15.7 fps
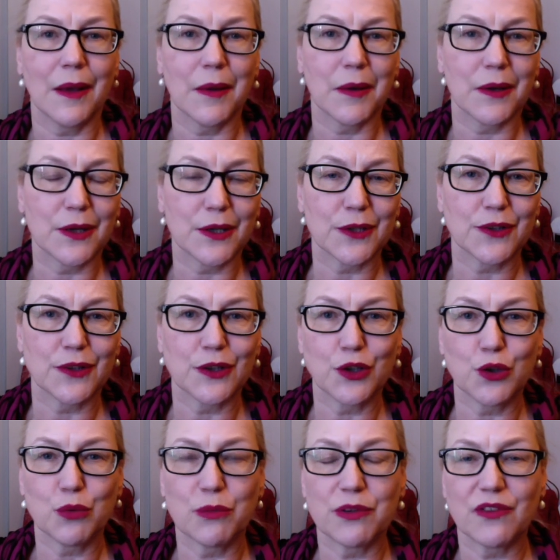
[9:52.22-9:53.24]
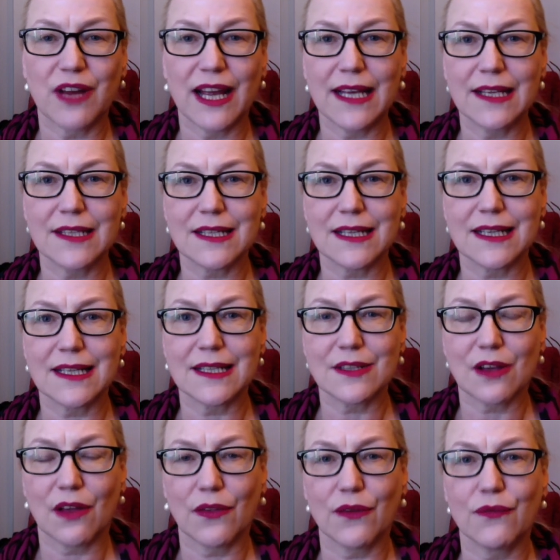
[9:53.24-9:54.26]
The human race is
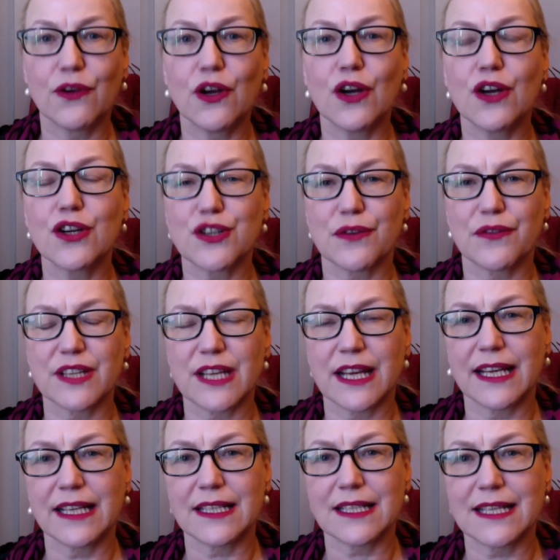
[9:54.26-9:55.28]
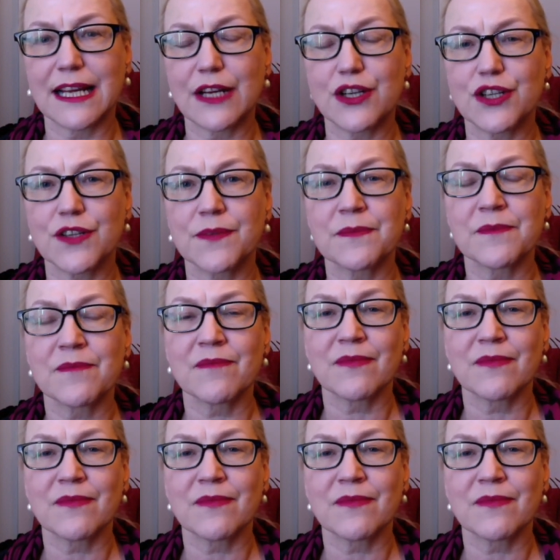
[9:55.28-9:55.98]
on the verge of extinction